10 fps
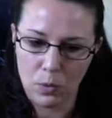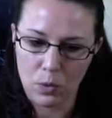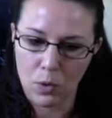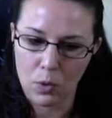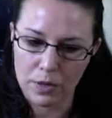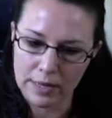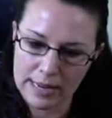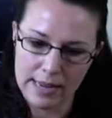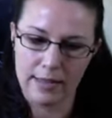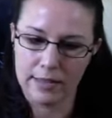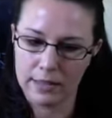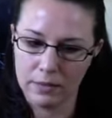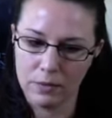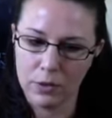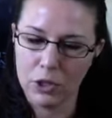coordinate
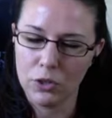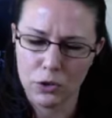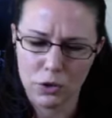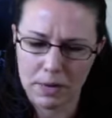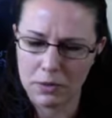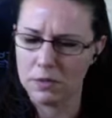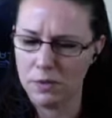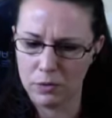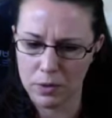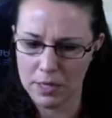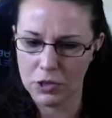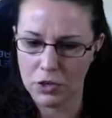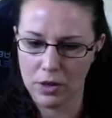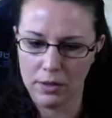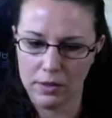huge amounts of
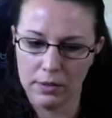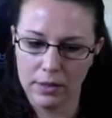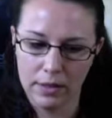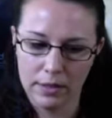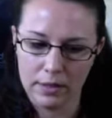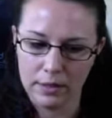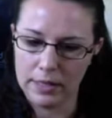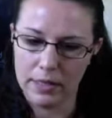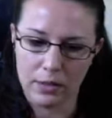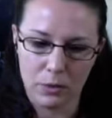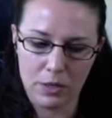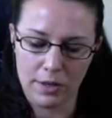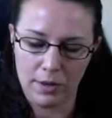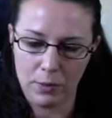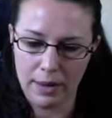information all like in a
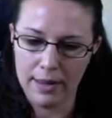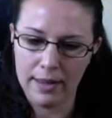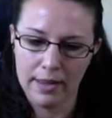coherent way,